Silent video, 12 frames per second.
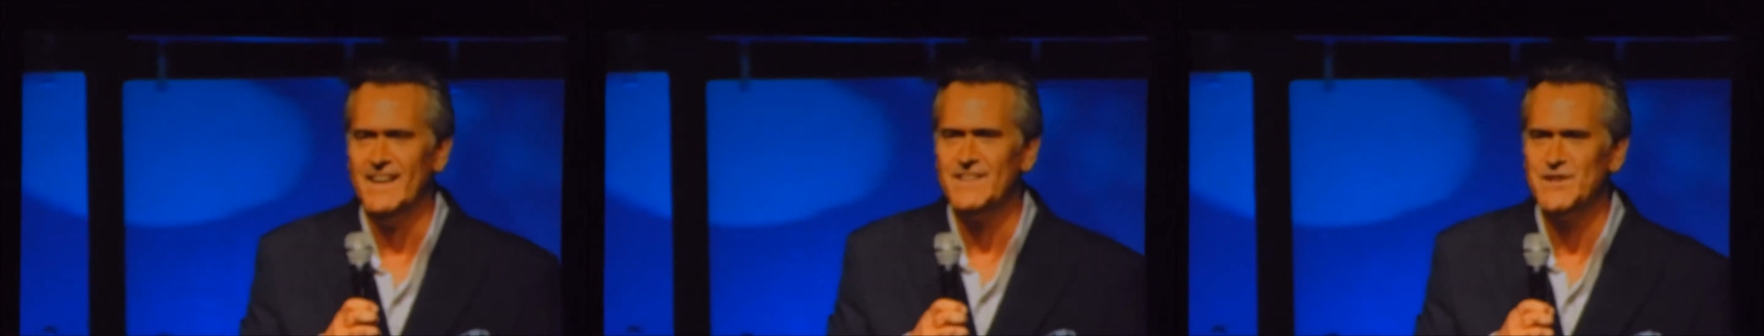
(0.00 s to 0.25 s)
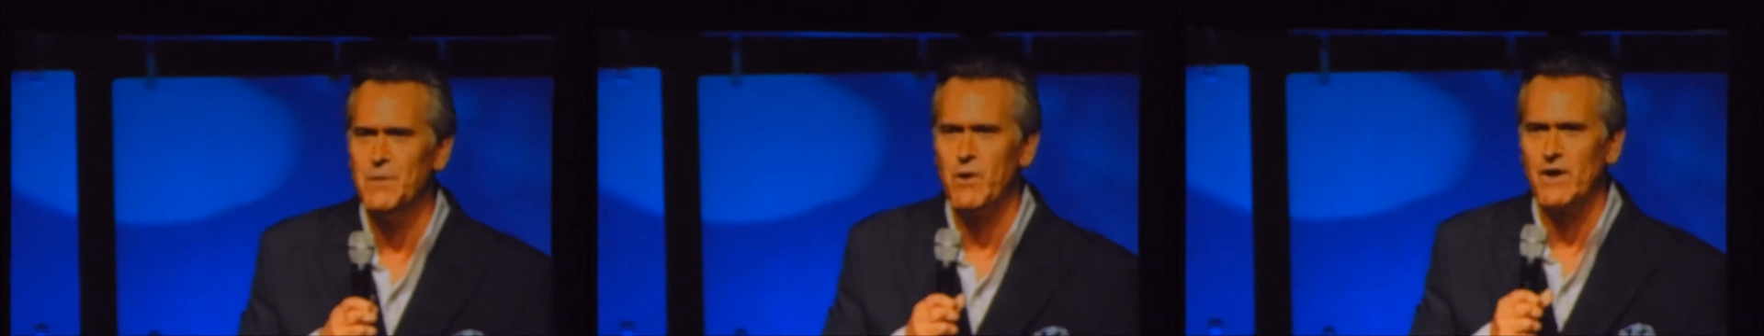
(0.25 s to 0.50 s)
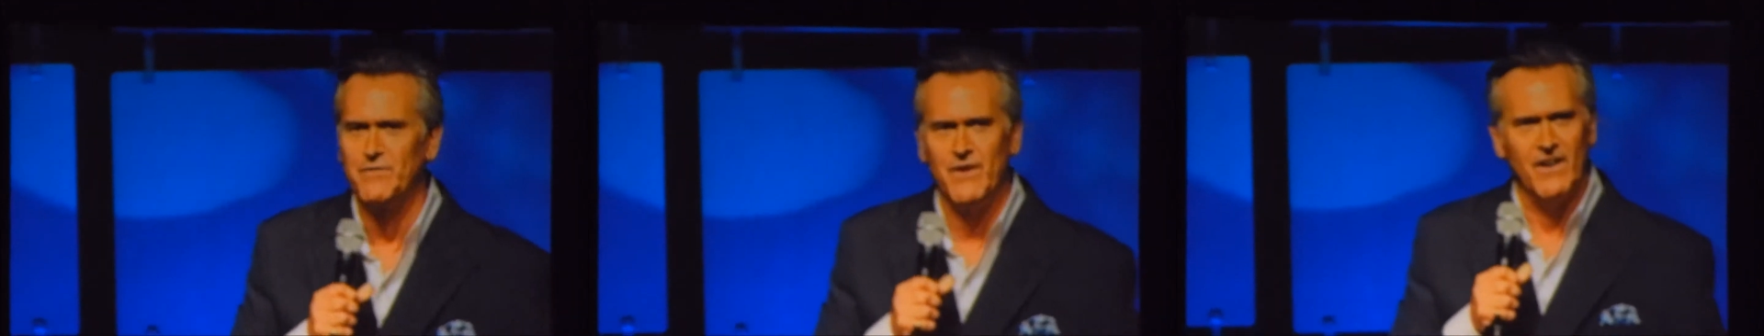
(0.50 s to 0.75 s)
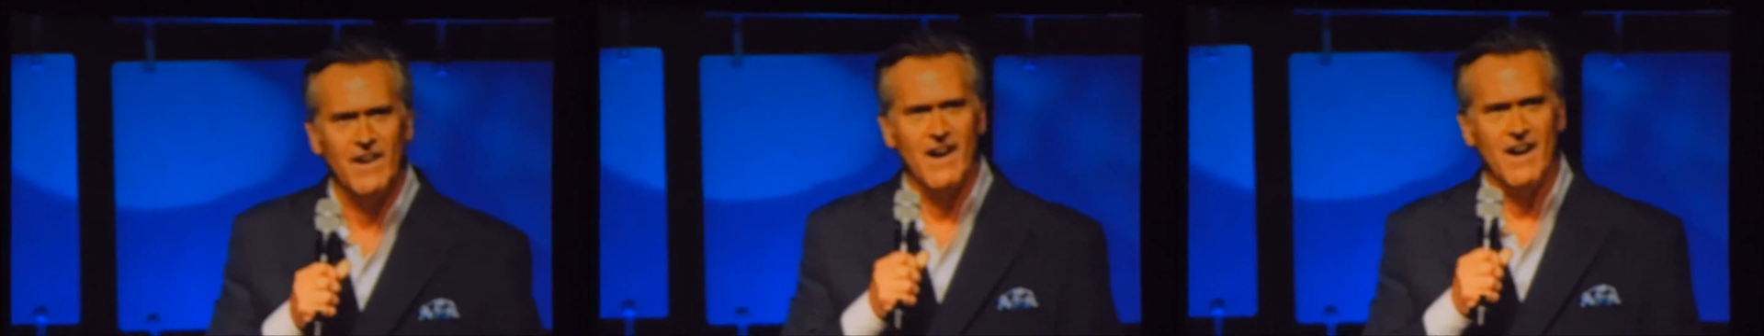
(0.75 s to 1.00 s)
She worked
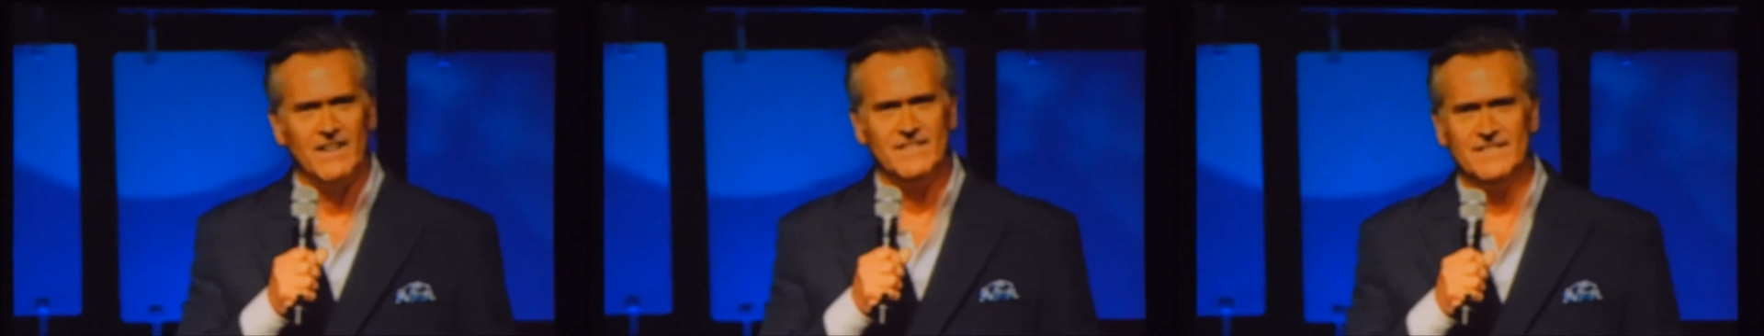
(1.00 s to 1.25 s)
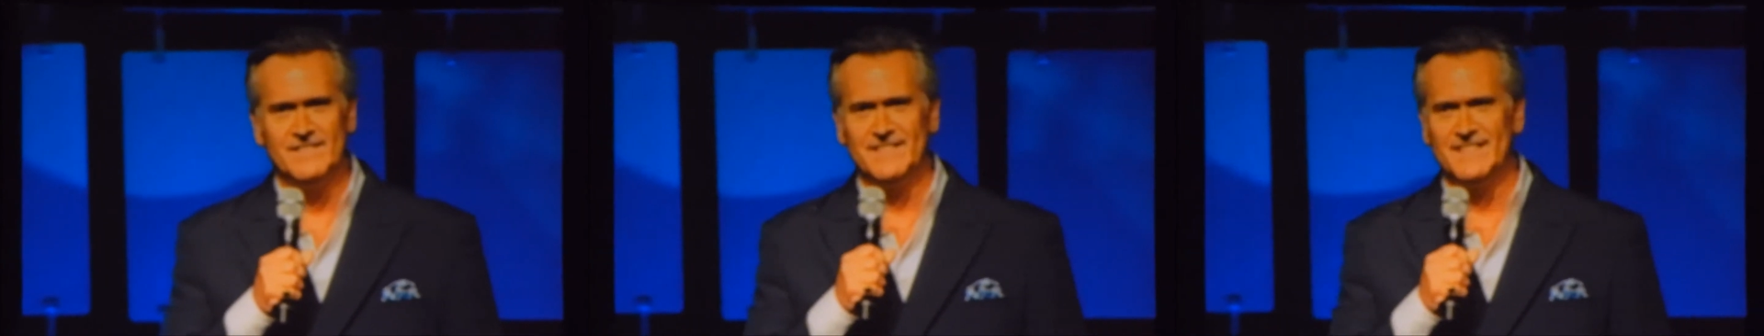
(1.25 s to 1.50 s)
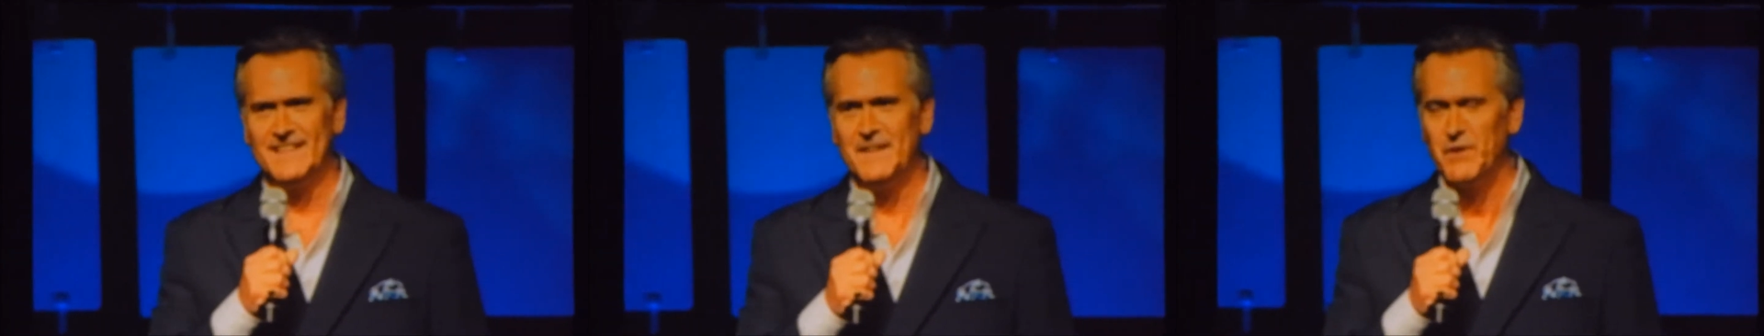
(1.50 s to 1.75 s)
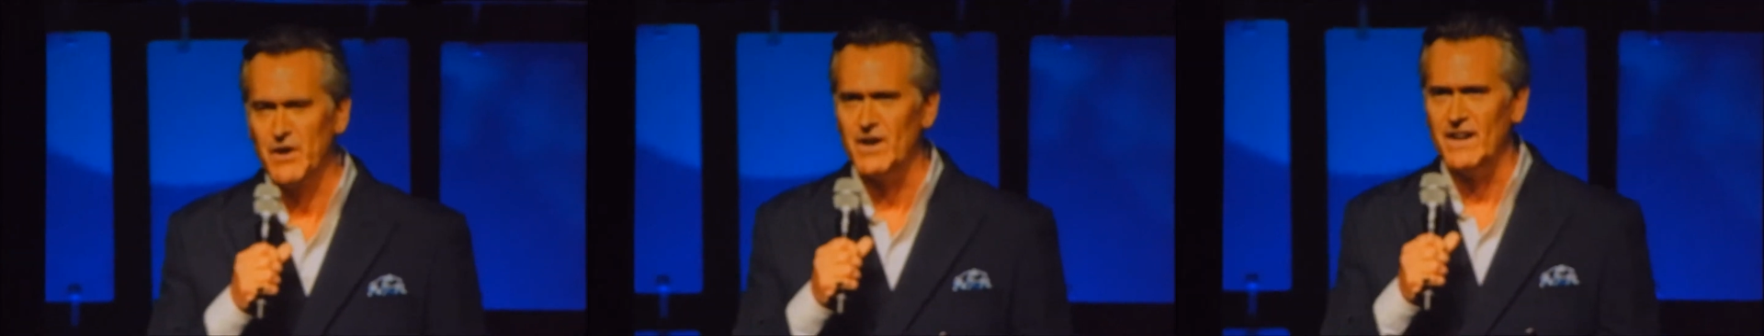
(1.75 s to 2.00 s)
very hard. They
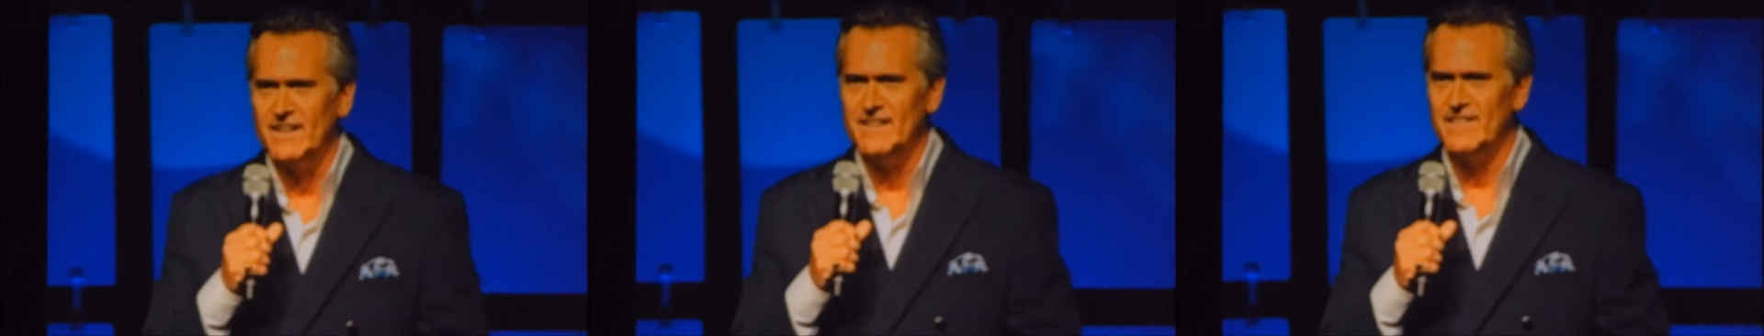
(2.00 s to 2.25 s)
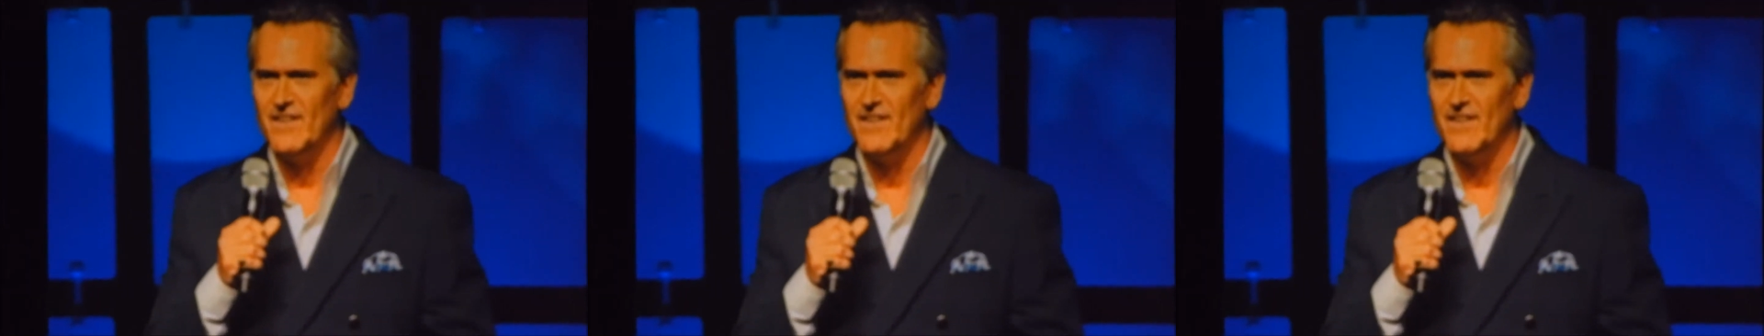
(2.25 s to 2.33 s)
were good.